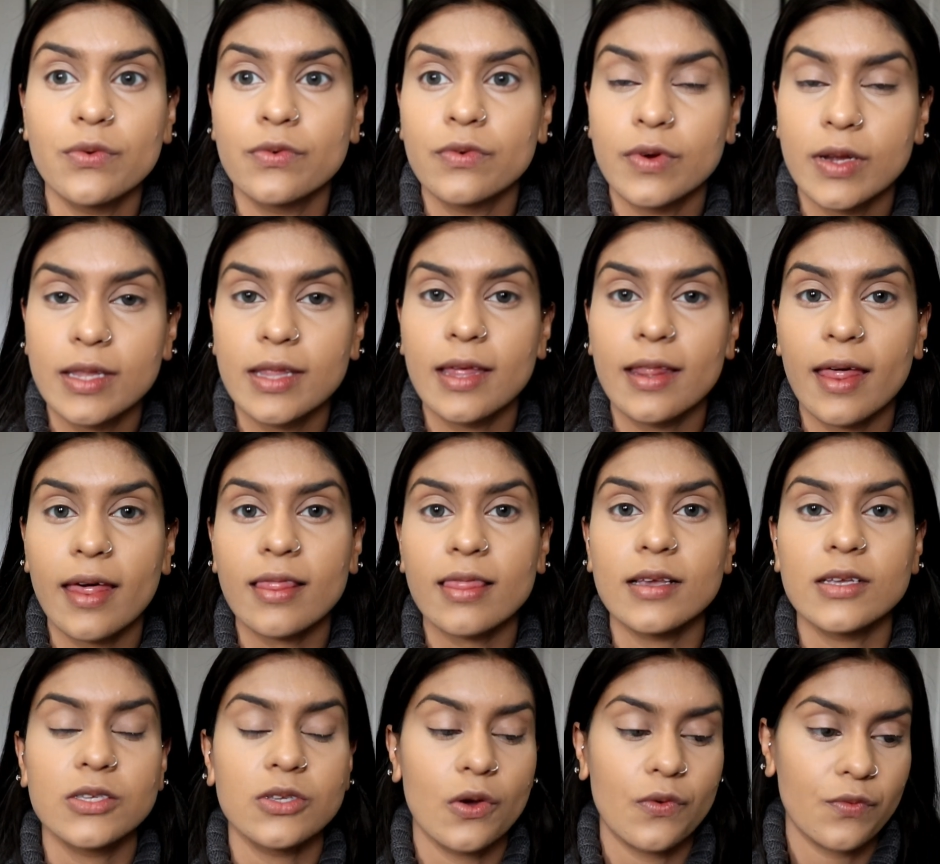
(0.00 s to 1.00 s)
really like
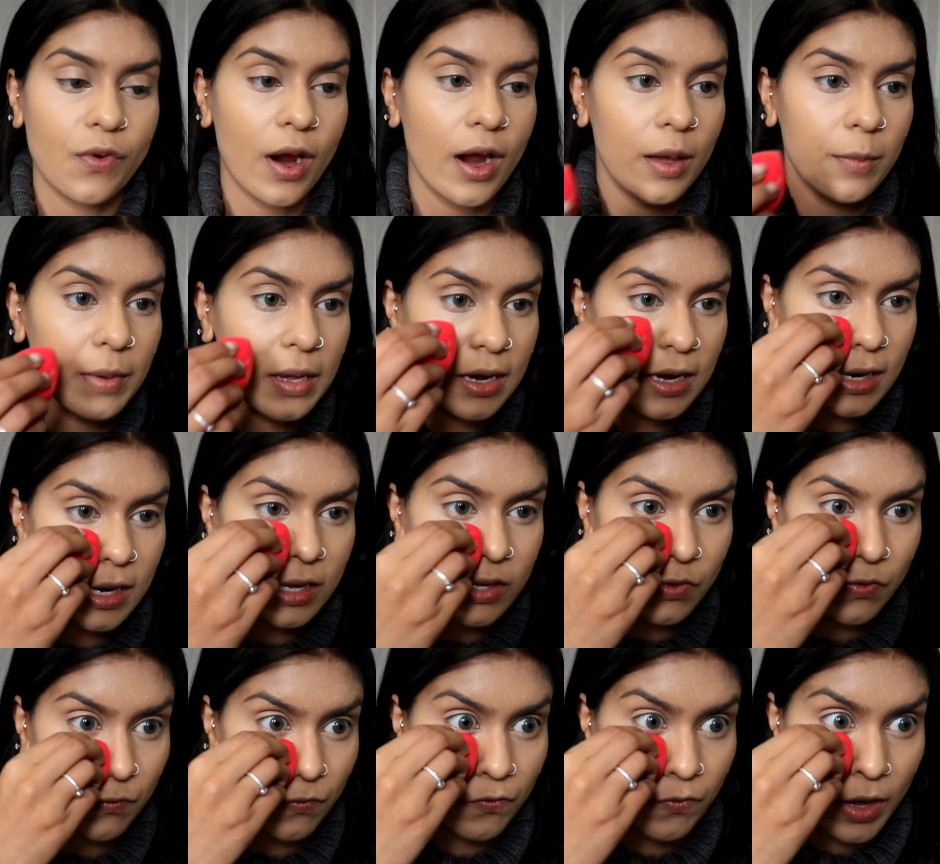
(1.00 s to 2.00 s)
this so far. I mean, it
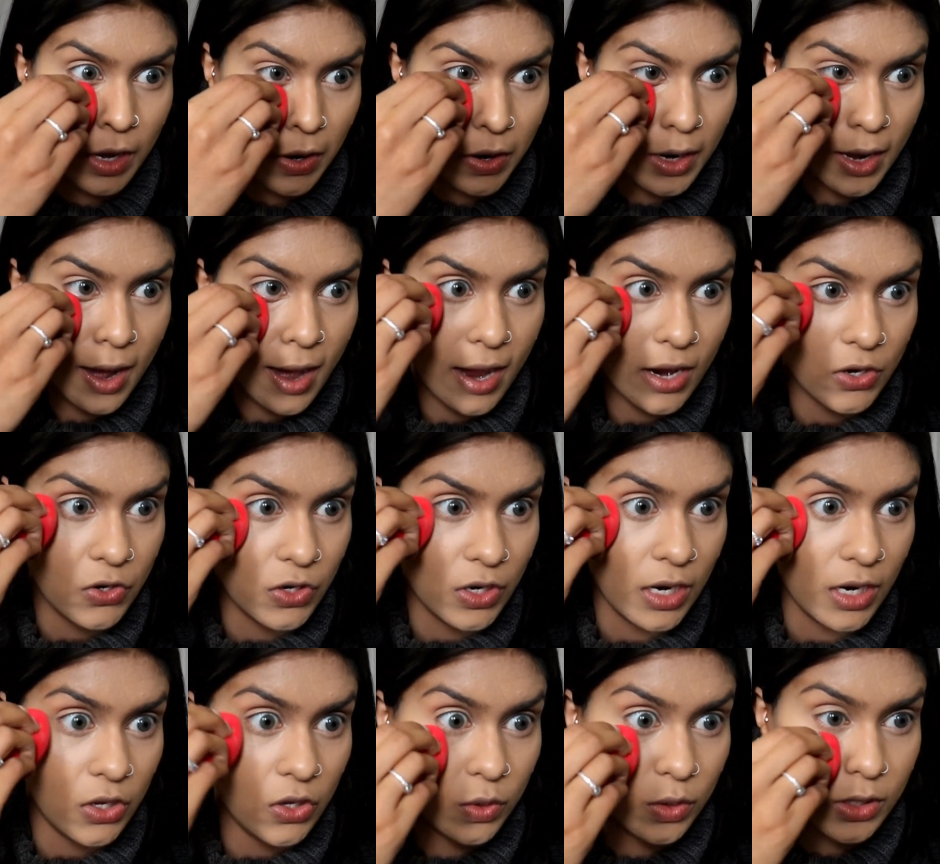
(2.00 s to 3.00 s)
is very hydrating.